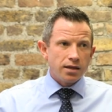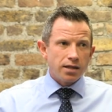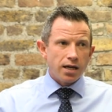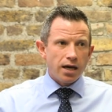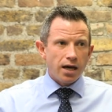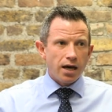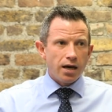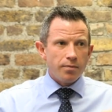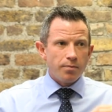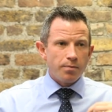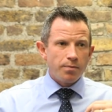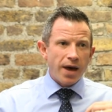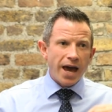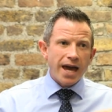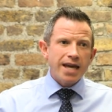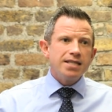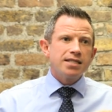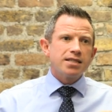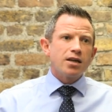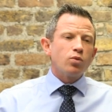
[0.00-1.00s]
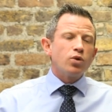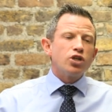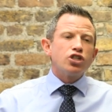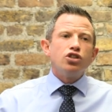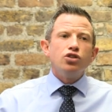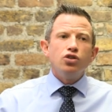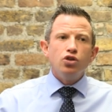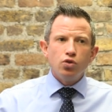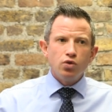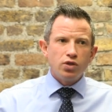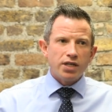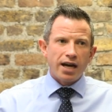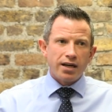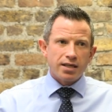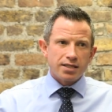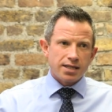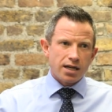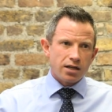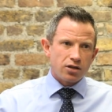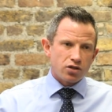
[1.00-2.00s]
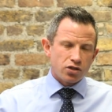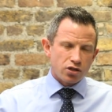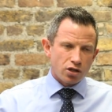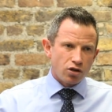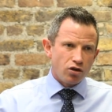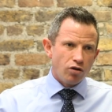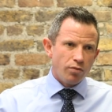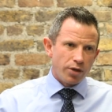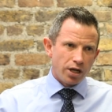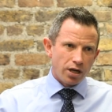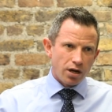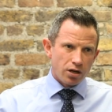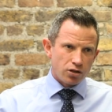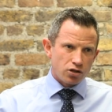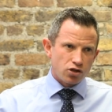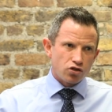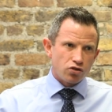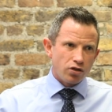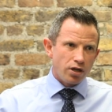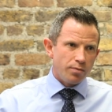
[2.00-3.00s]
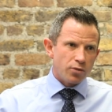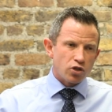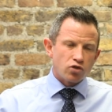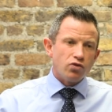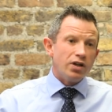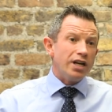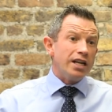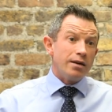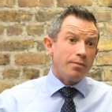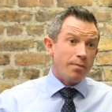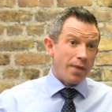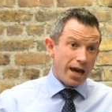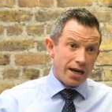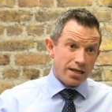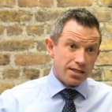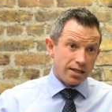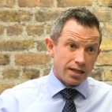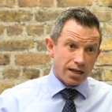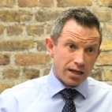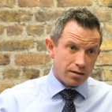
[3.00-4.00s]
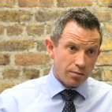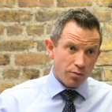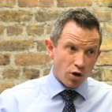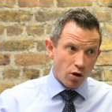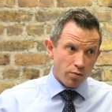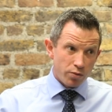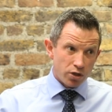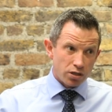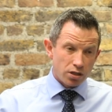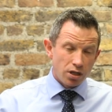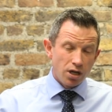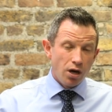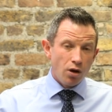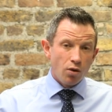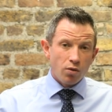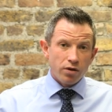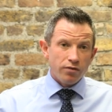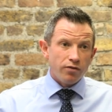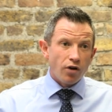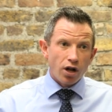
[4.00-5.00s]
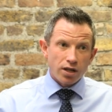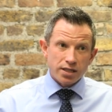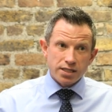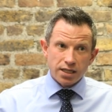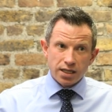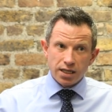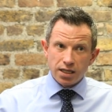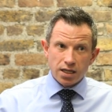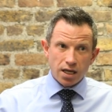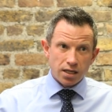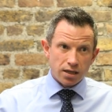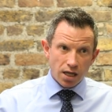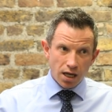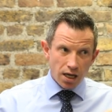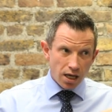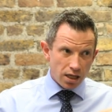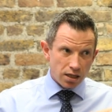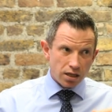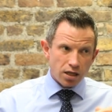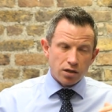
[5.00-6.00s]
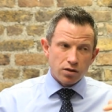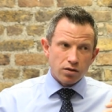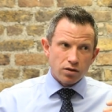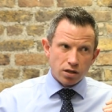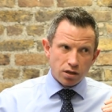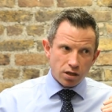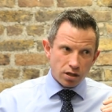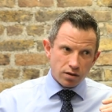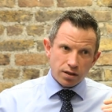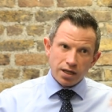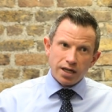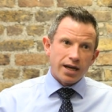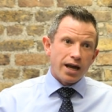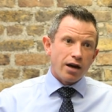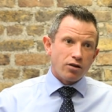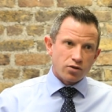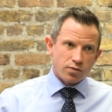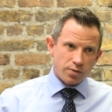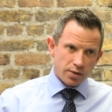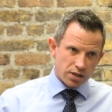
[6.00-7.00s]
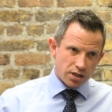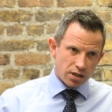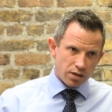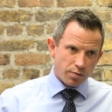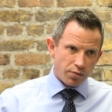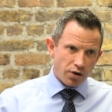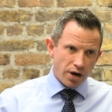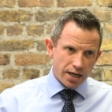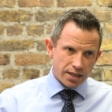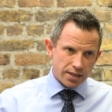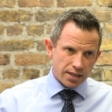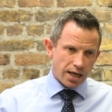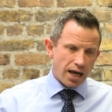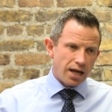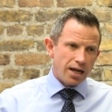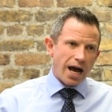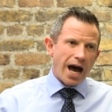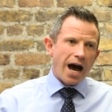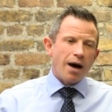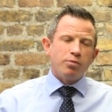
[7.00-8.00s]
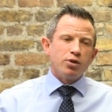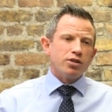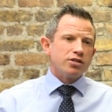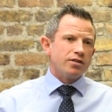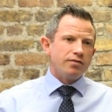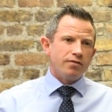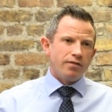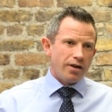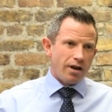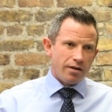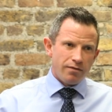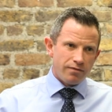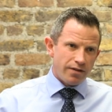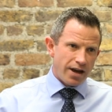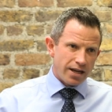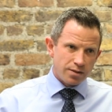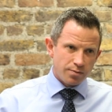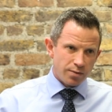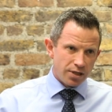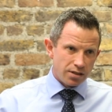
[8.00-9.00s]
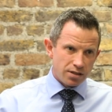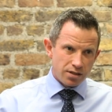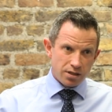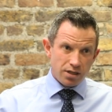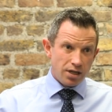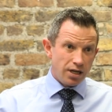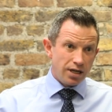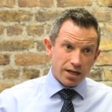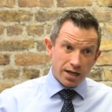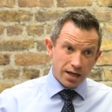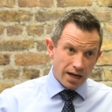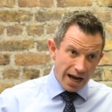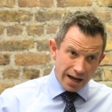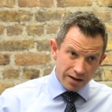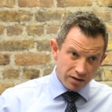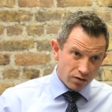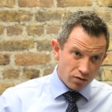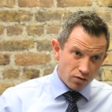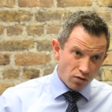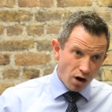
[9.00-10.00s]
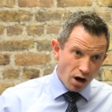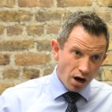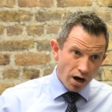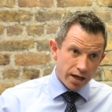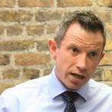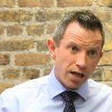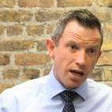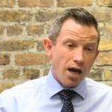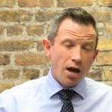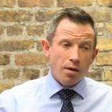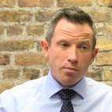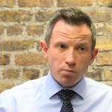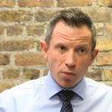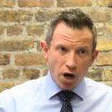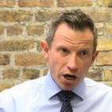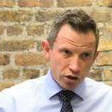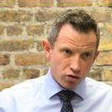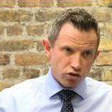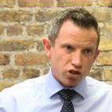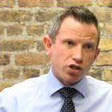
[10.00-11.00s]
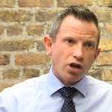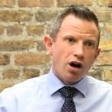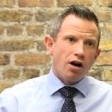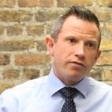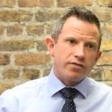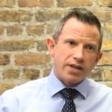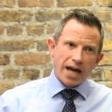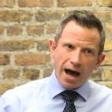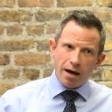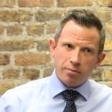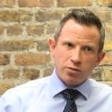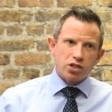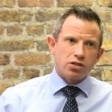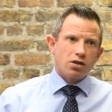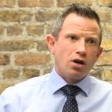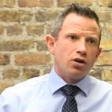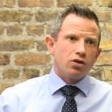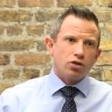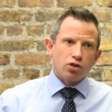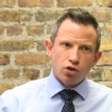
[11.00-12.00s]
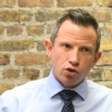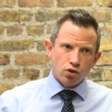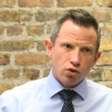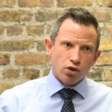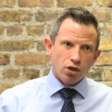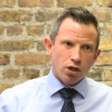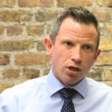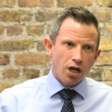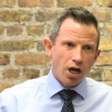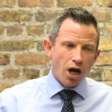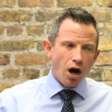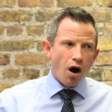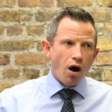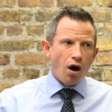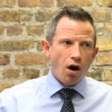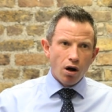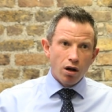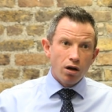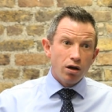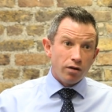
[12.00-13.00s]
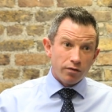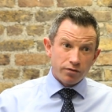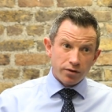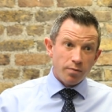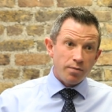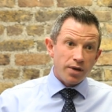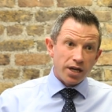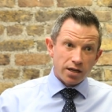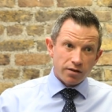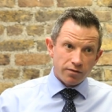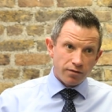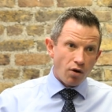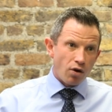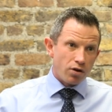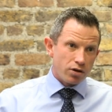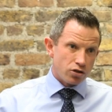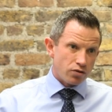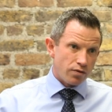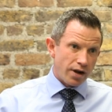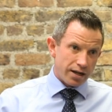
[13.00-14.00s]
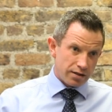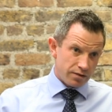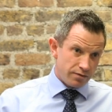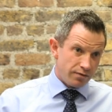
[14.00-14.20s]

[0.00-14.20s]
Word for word: The pace at which new data centres are coming on stream is really amazing at the moment. We've all seen the, the, the, the announcements in the press. Apple's investment in Athenry, Microsoft, Amazon, Google, all of the big foreign direct